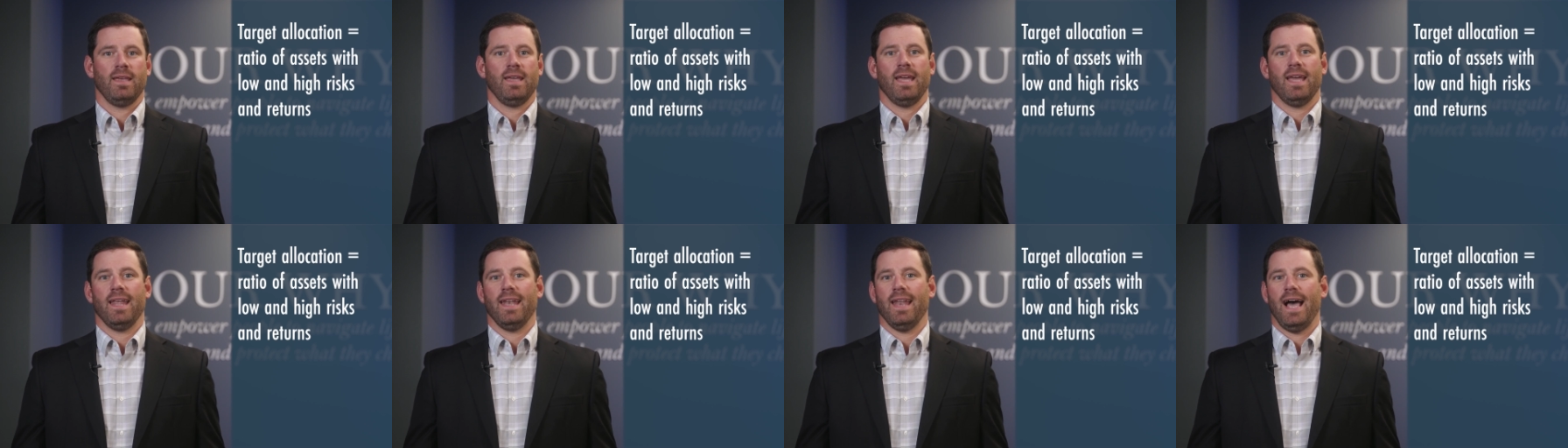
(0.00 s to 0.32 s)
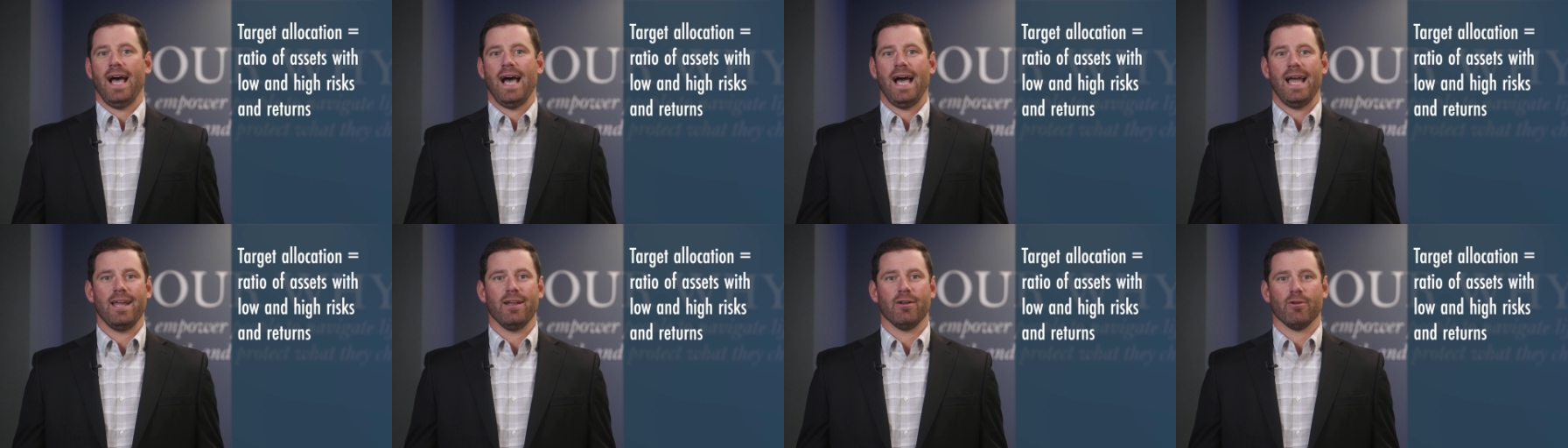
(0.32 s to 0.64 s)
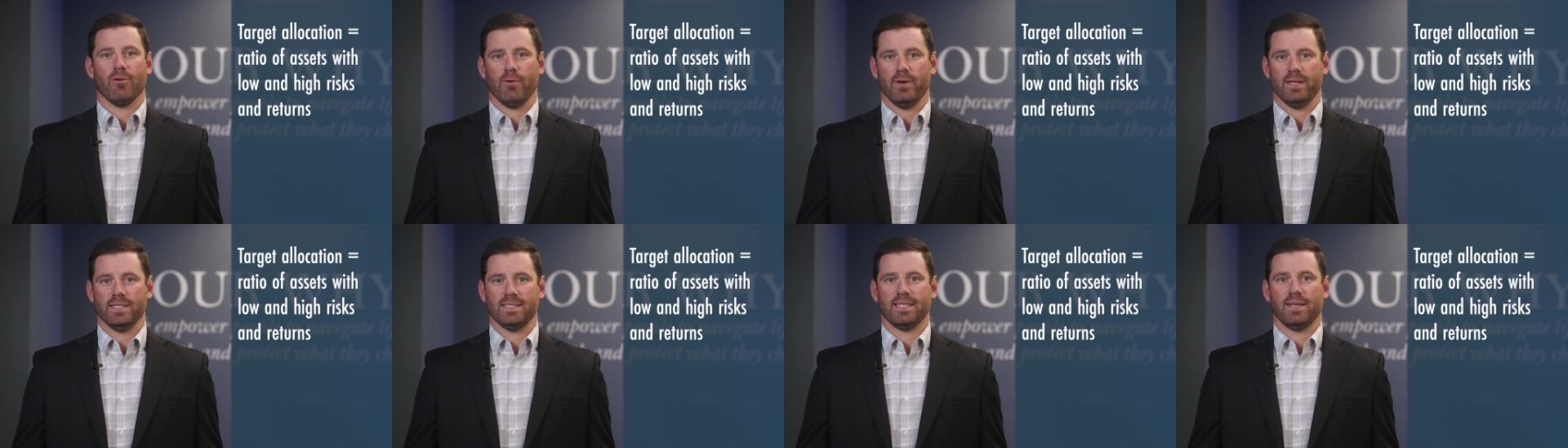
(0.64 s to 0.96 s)
and
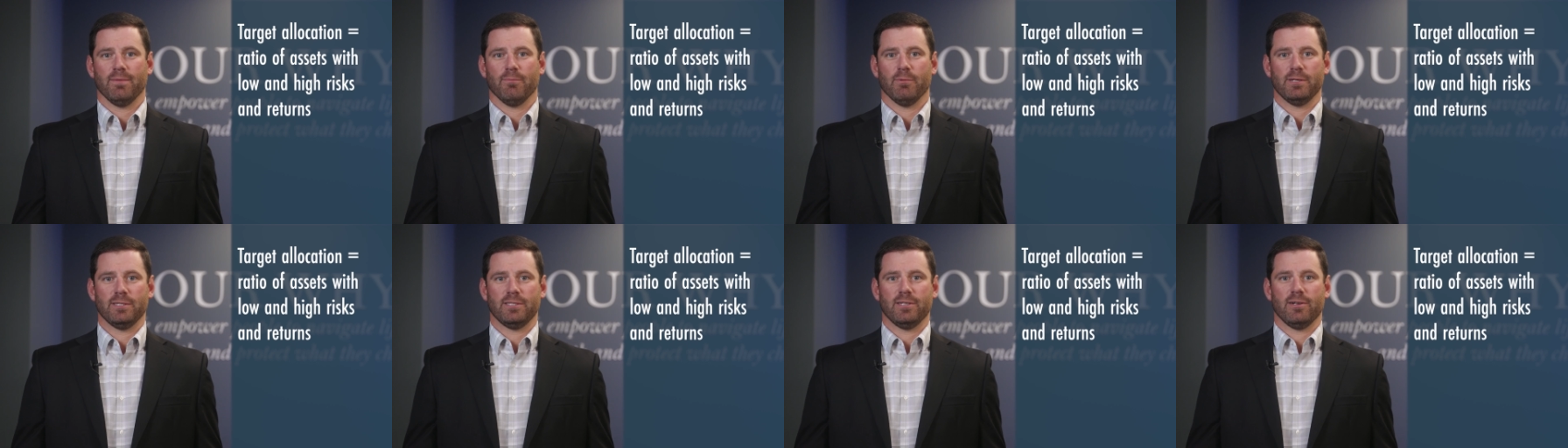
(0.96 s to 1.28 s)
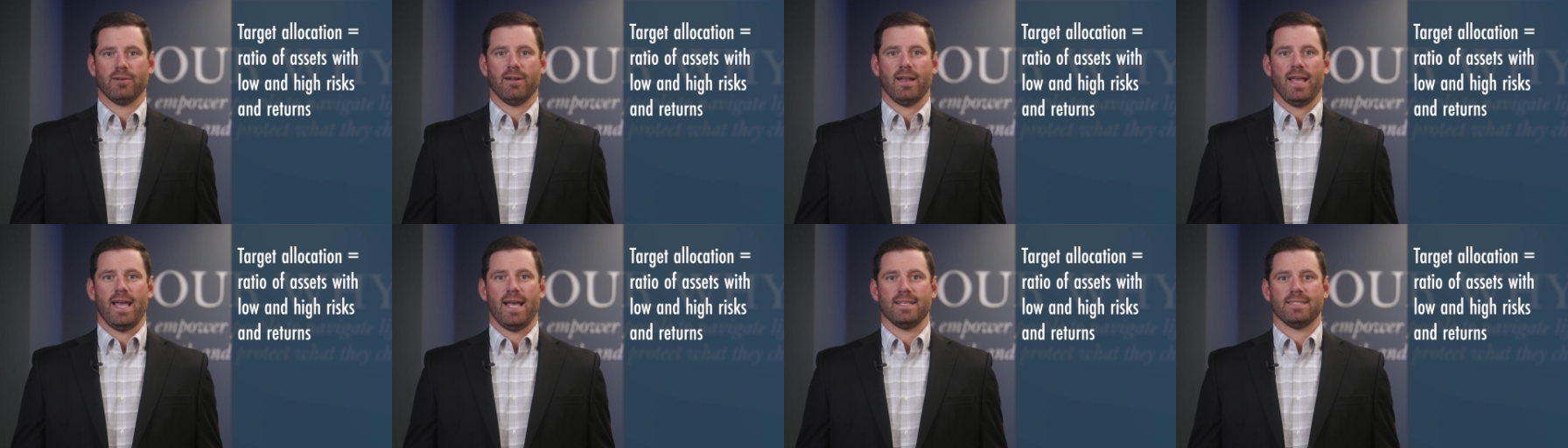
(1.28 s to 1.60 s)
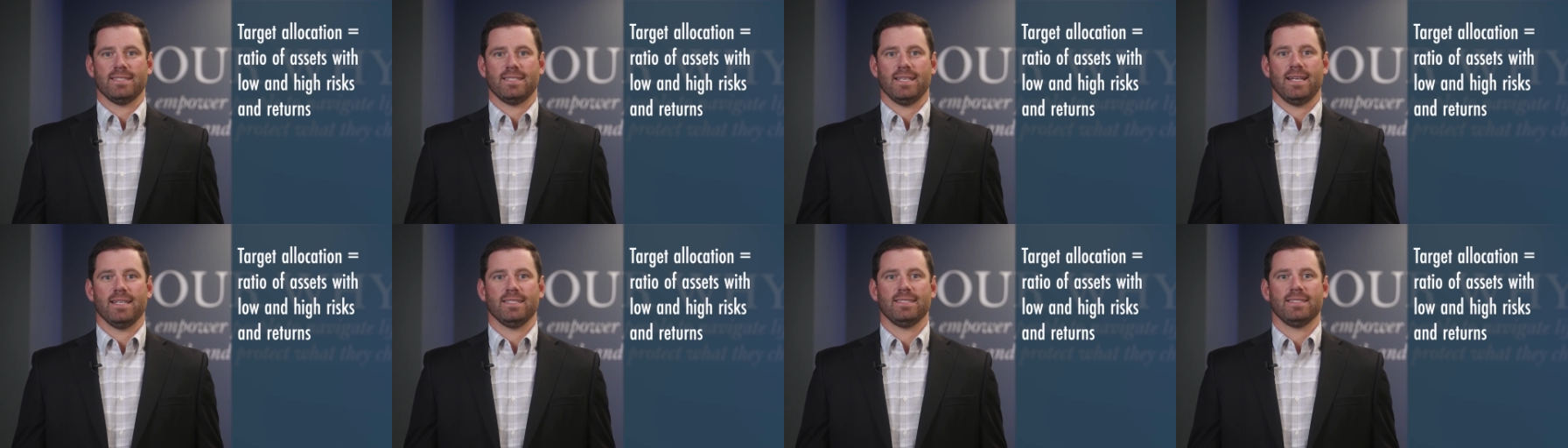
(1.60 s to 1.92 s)
higher risk and return
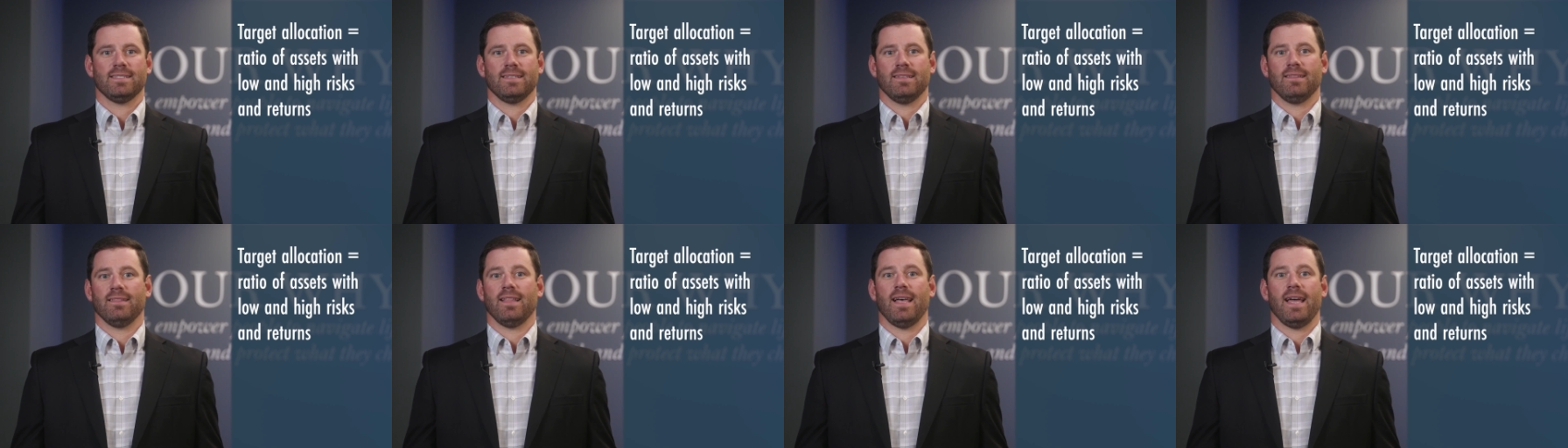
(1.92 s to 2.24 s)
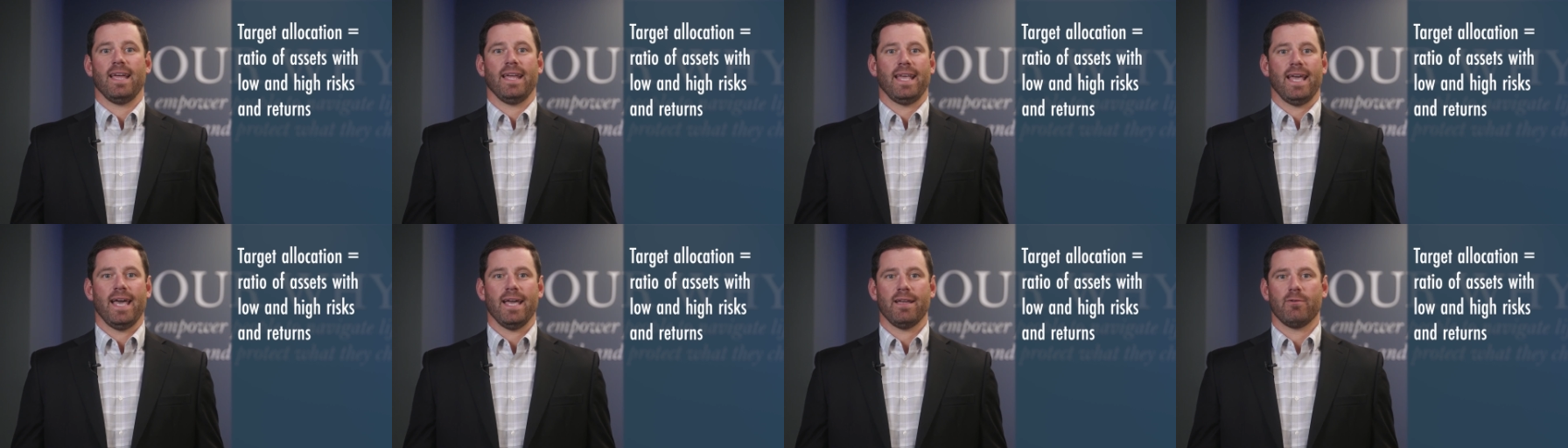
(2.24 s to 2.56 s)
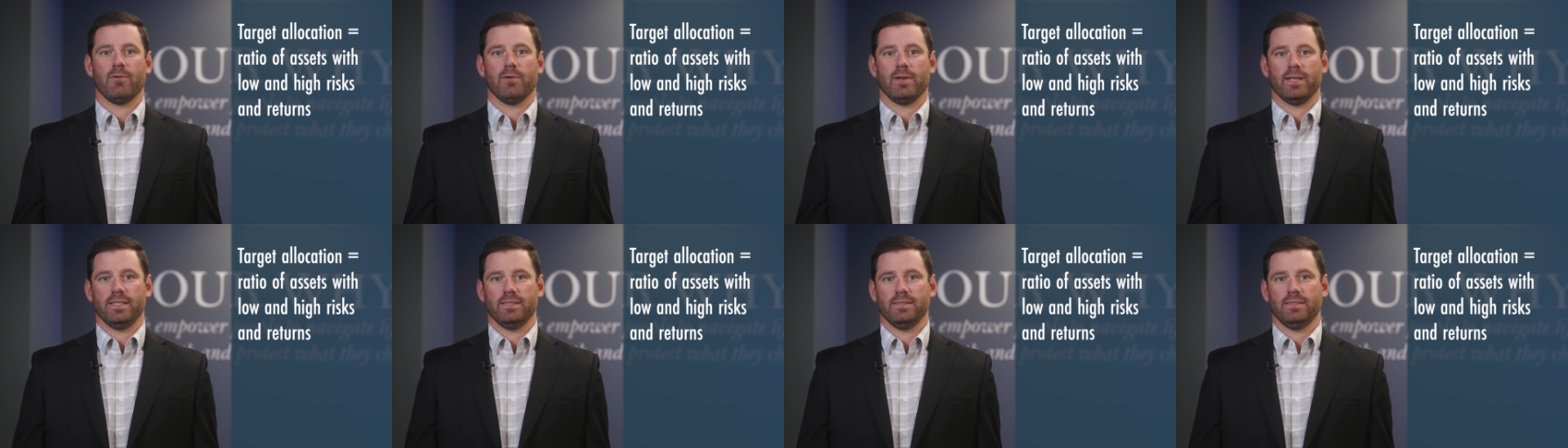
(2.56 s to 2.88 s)
assets, like
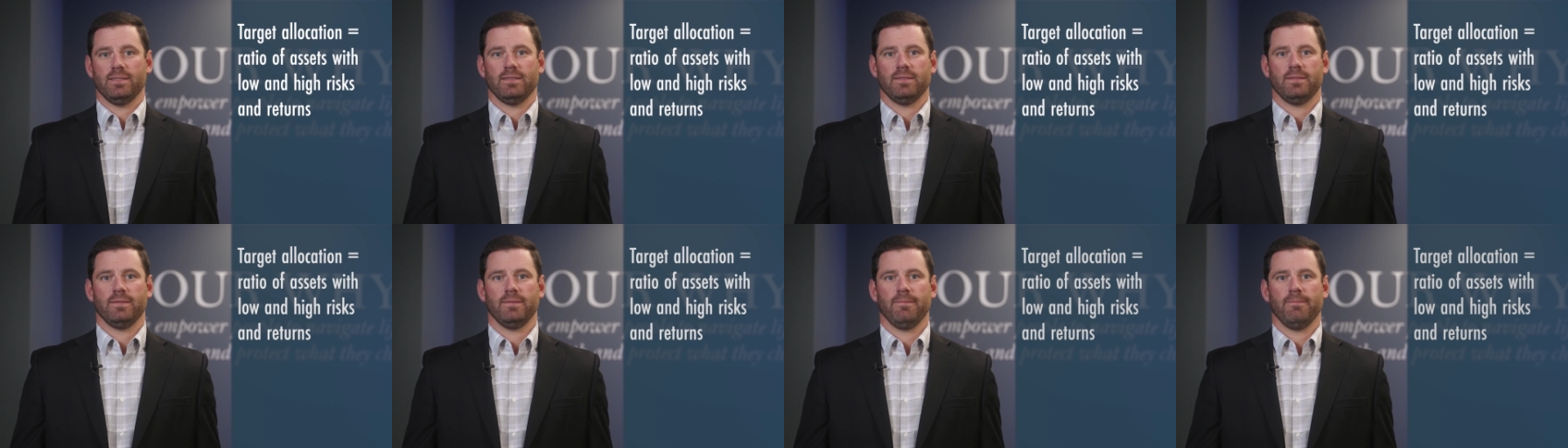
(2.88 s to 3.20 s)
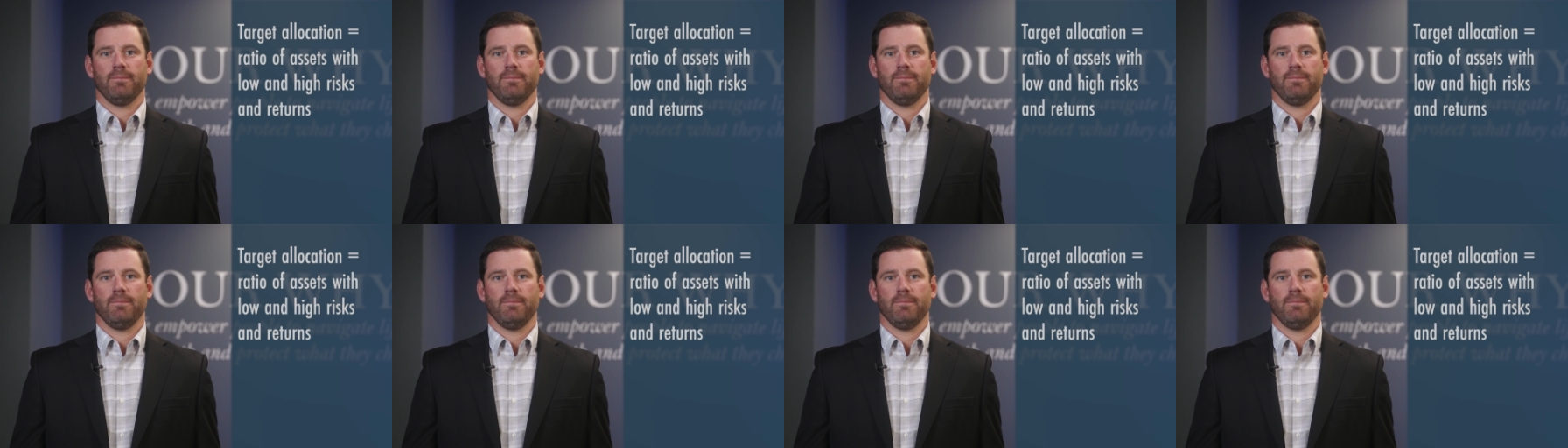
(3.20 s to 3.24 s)
equities.